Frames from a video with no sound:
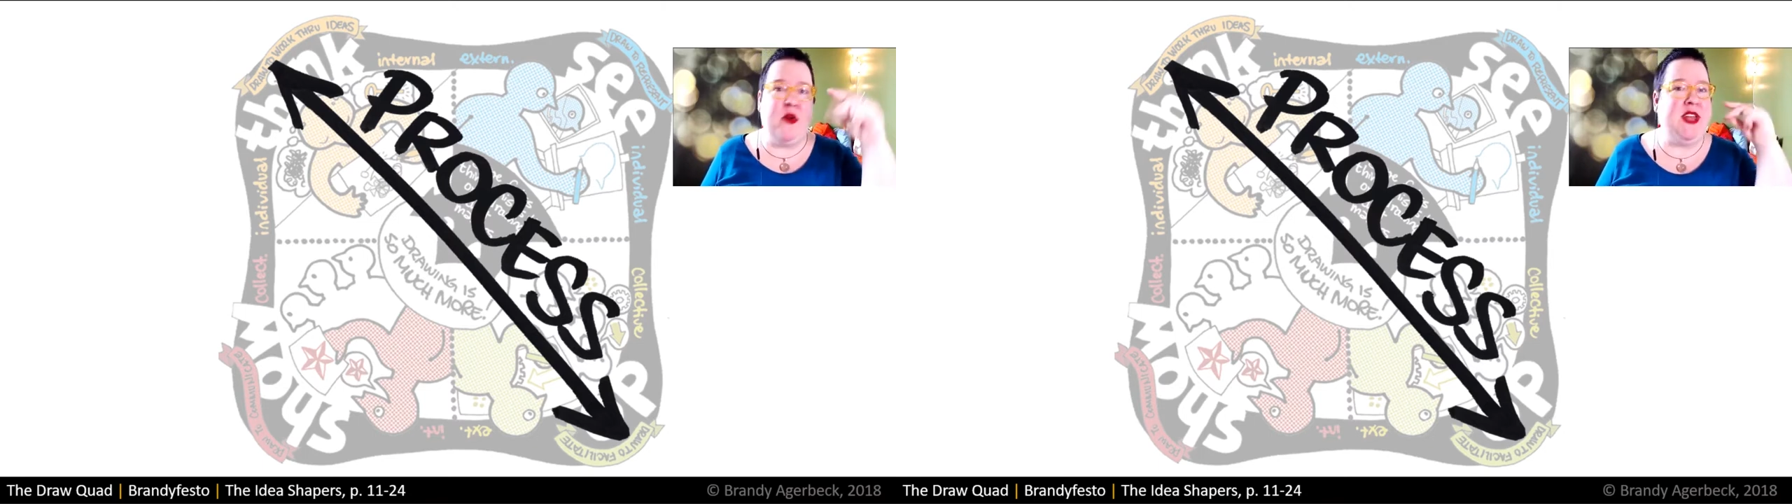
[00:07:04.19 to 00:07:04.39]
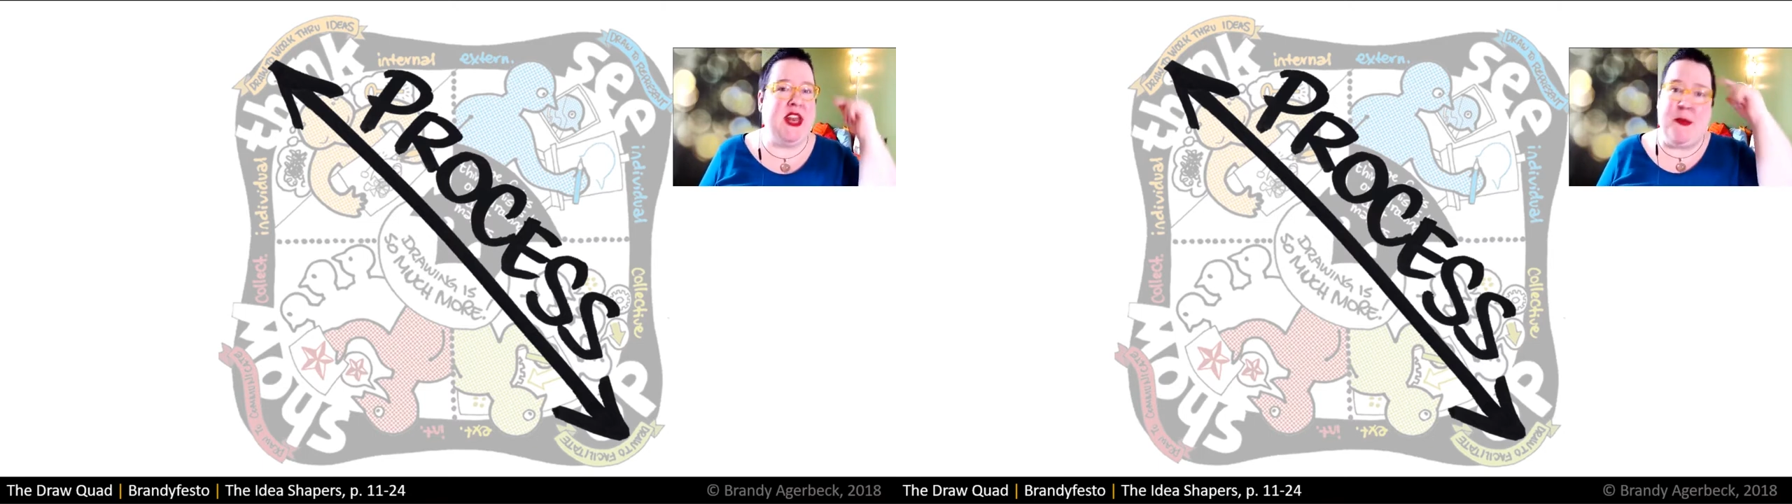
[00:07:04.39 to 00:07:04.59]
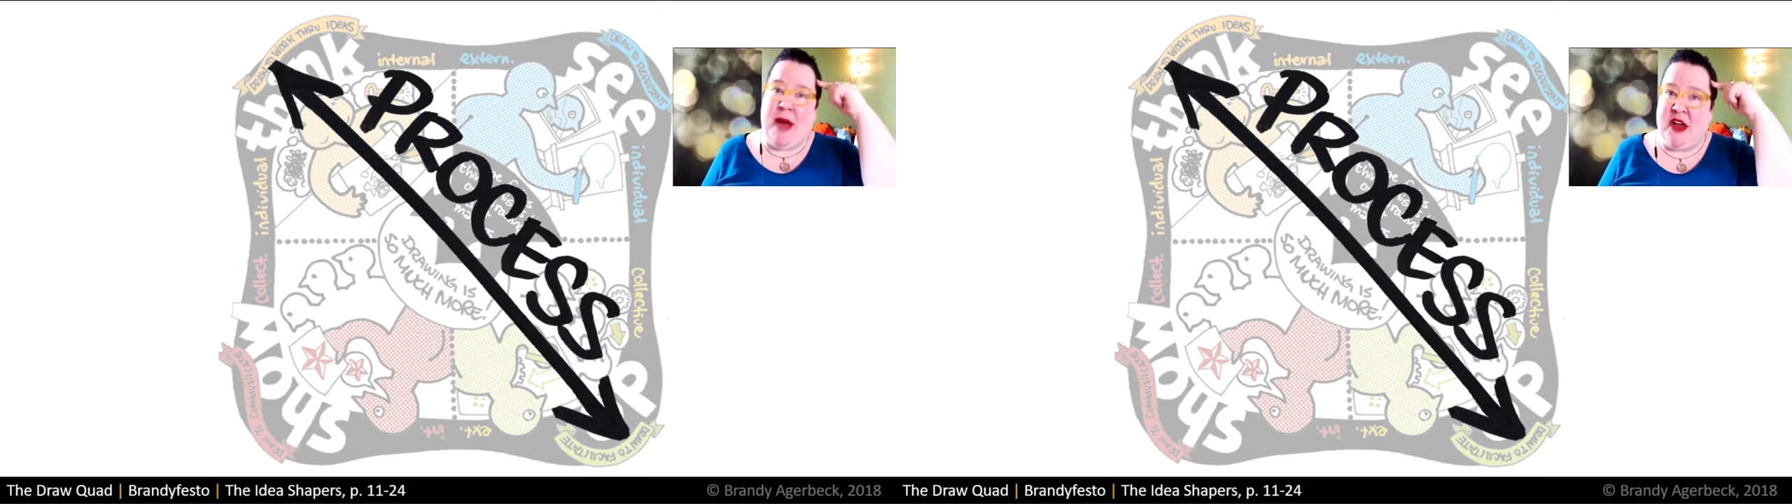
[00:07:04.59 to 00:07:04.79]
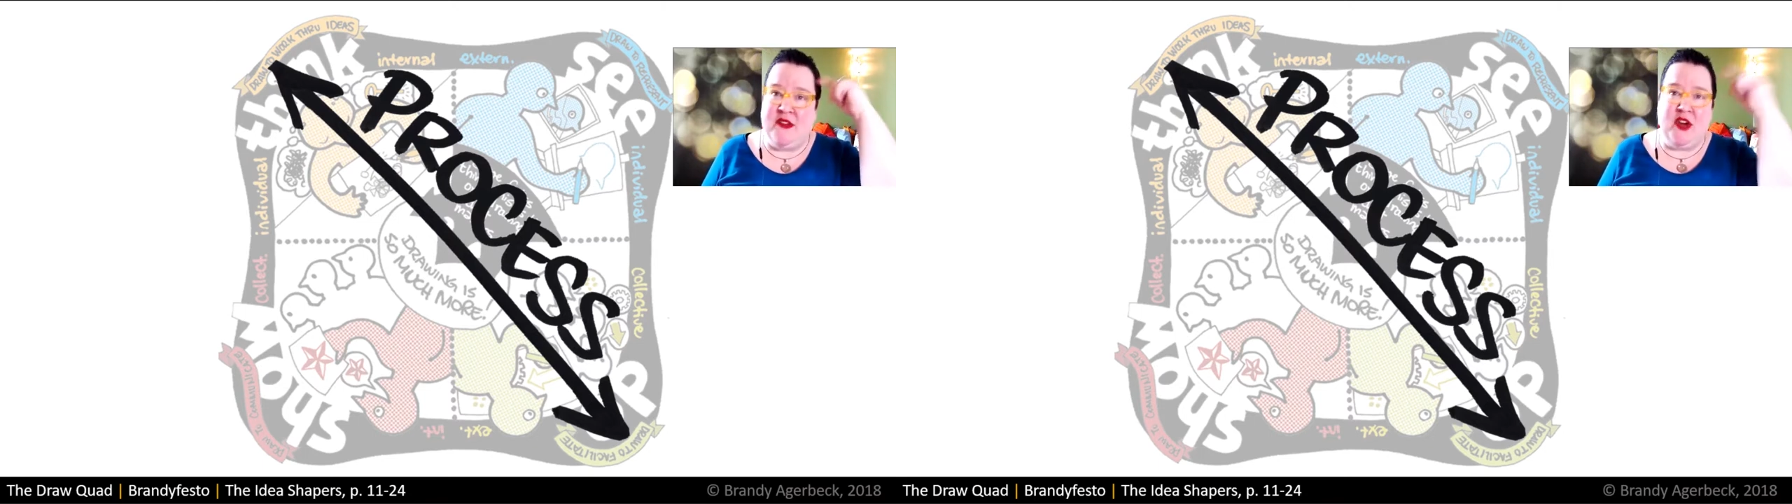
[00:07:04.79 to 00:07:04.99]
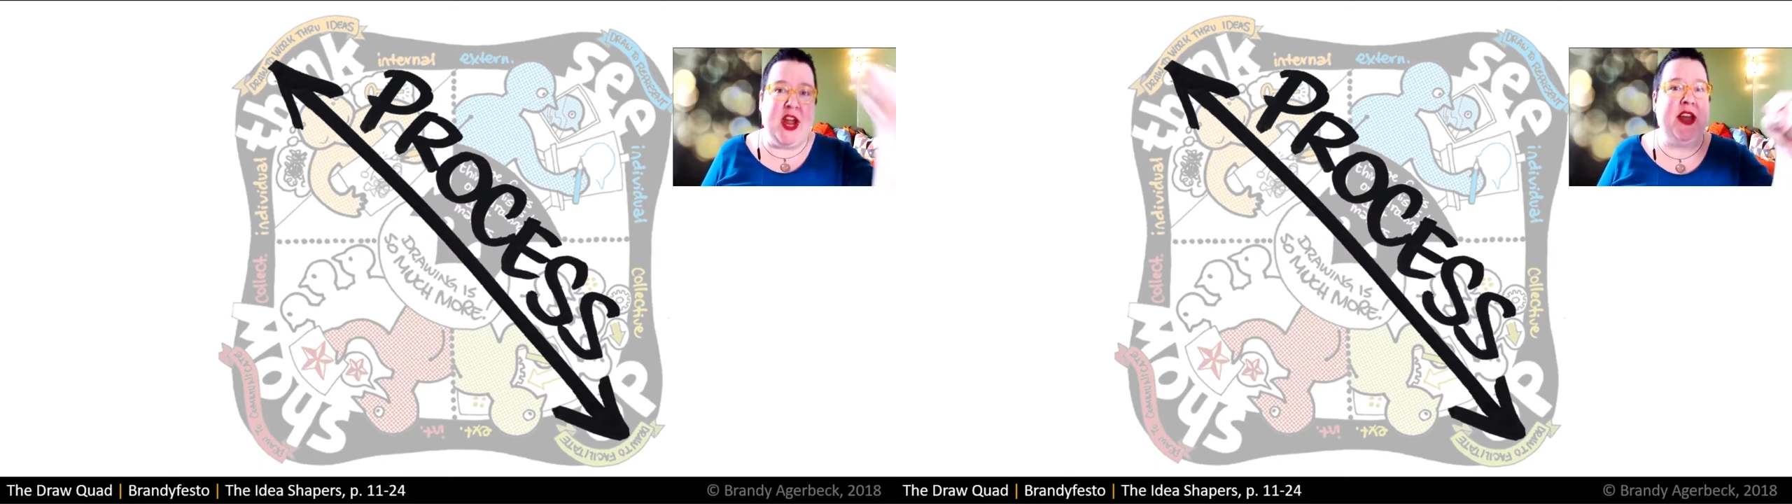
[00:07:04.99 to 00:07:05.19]
getting them out of
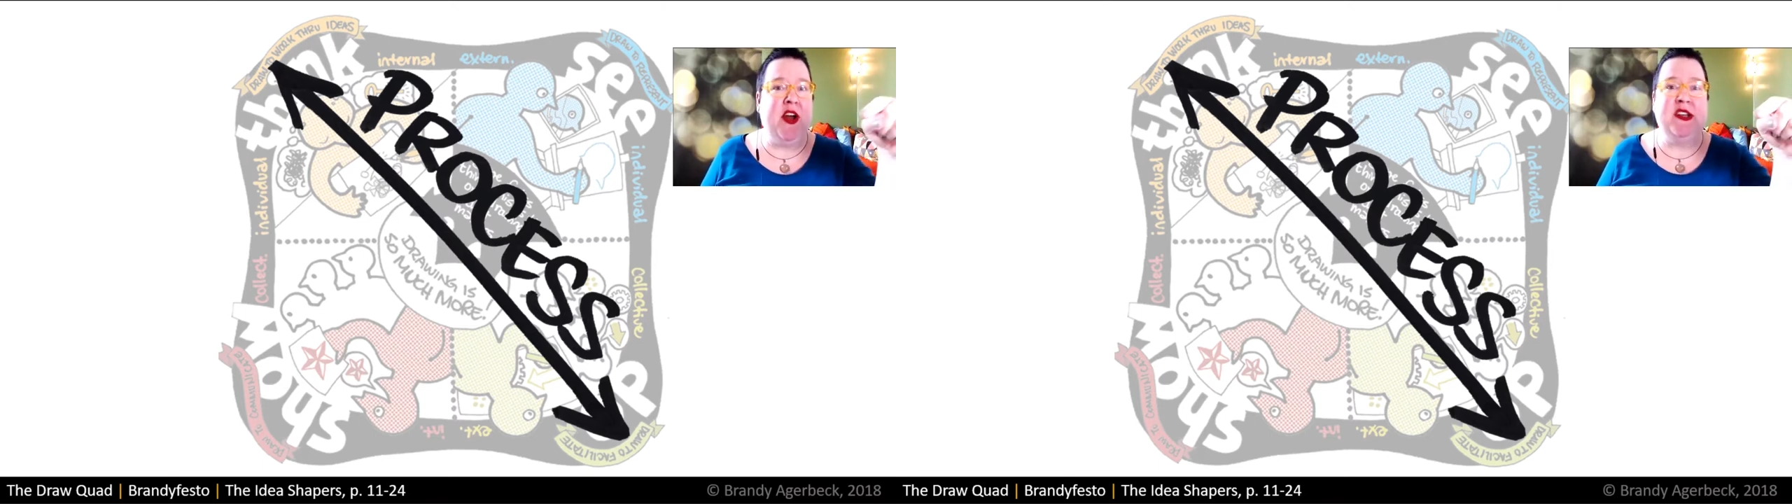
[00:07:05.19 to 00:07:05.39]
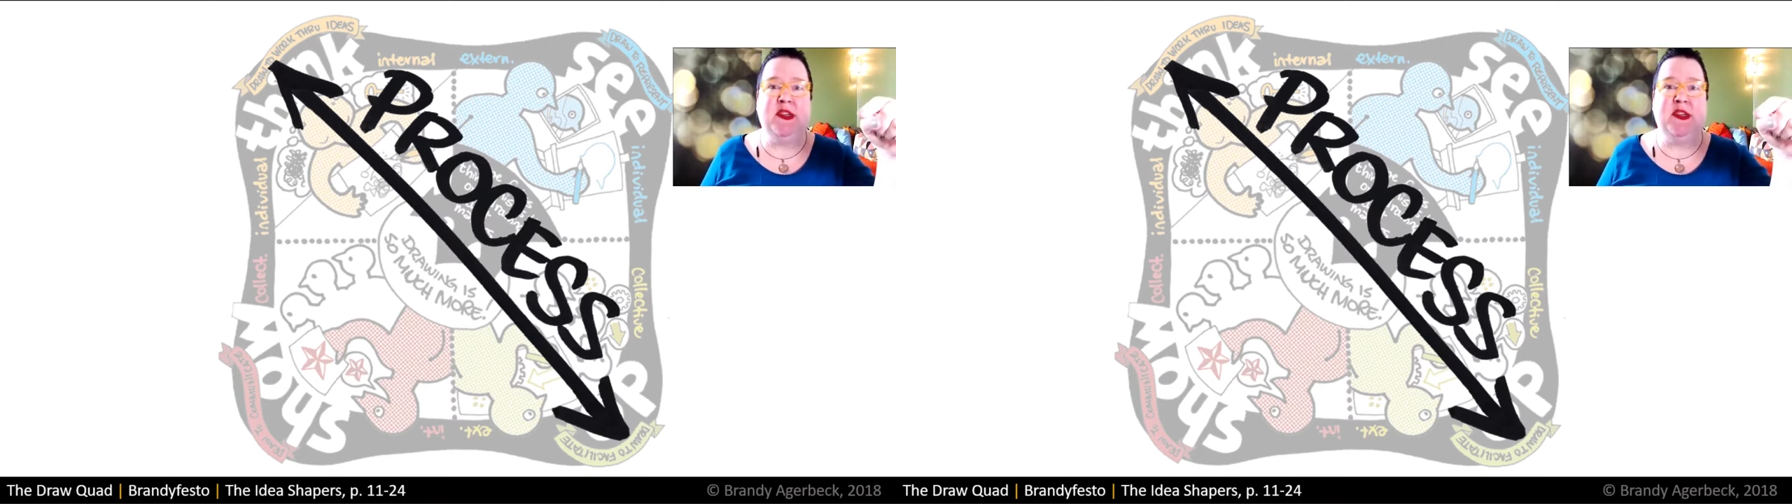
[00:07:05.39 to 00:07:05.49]
your head onto